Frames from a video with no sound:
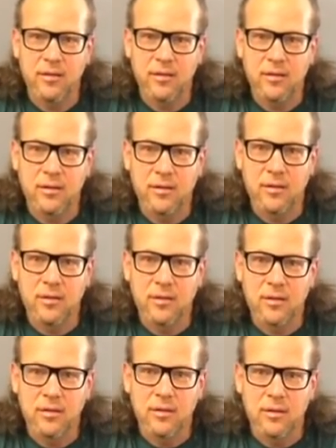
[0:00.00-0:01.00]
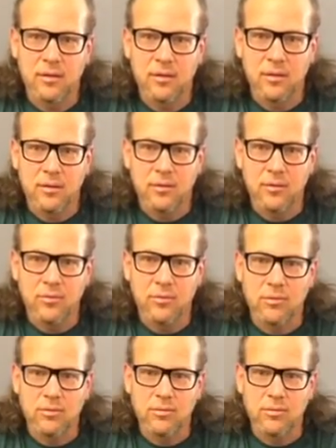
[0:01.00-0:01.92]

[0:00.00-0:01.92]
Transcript: [no speech]